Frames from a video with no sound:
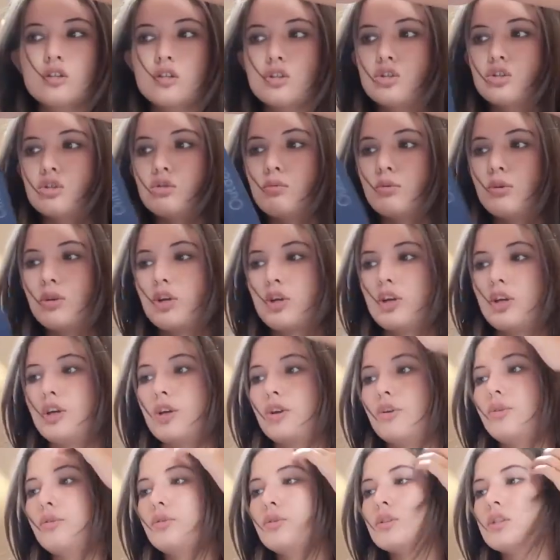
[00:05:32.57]
Super
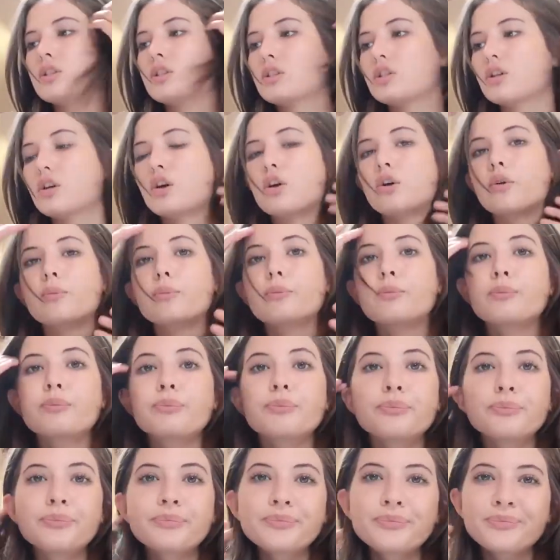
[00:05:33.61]
cute, so
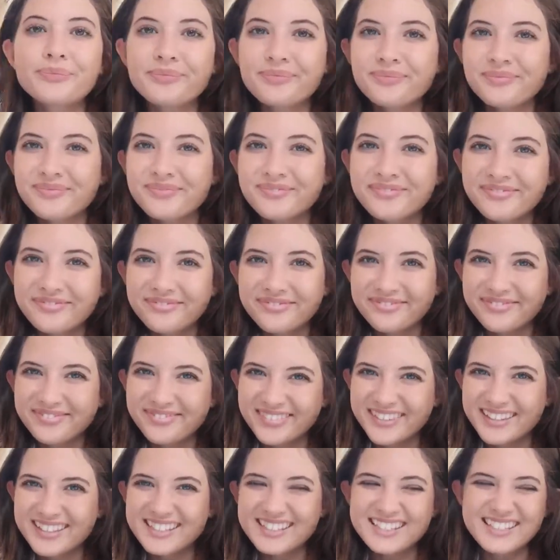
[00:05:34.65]

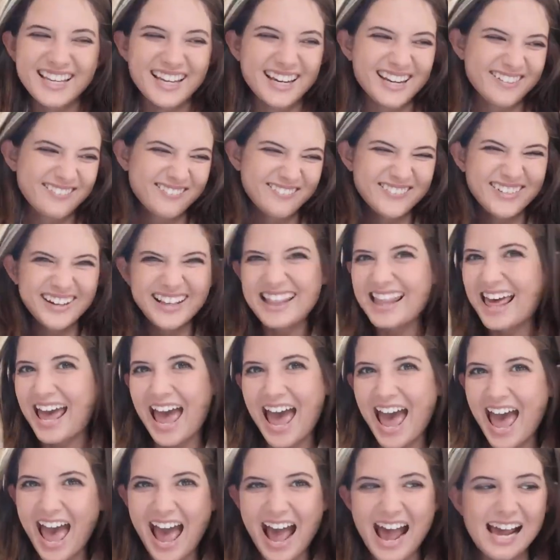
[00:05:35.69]
excited for
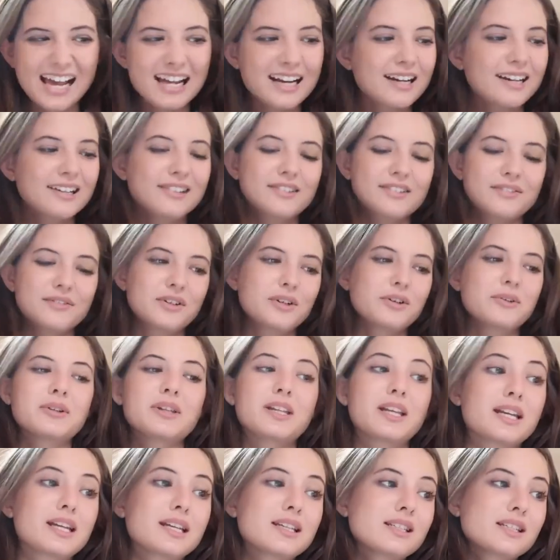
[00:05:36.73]
that. I don't even know
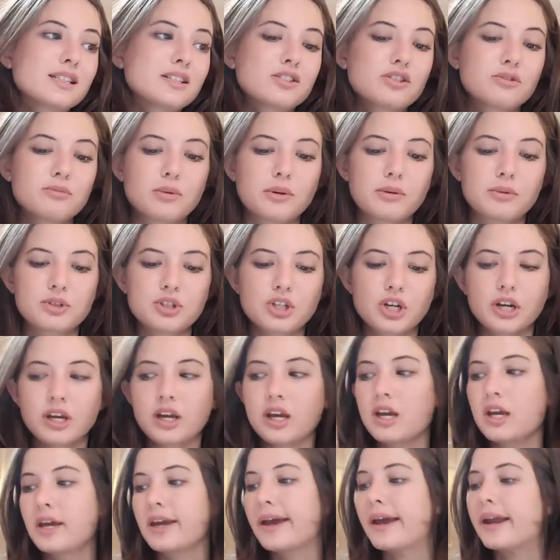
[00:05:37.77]
when that is. I should probably check.
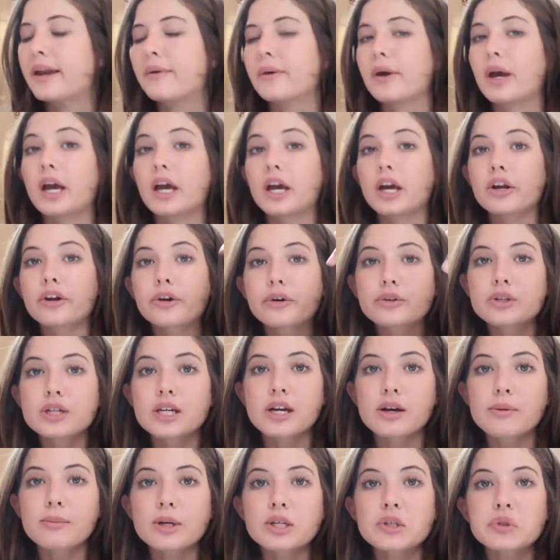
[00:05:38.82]
Anyway, I gotta go
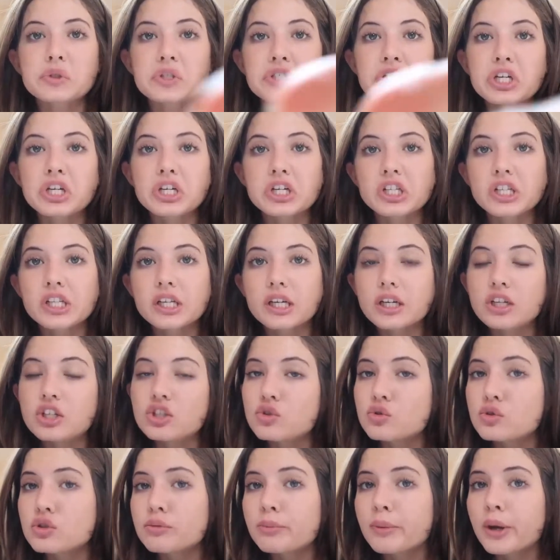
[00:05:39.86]
take out my recycling and
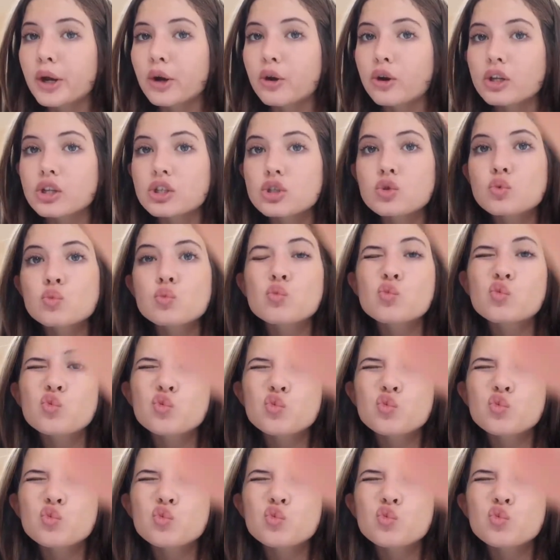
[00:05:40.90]
do some errands.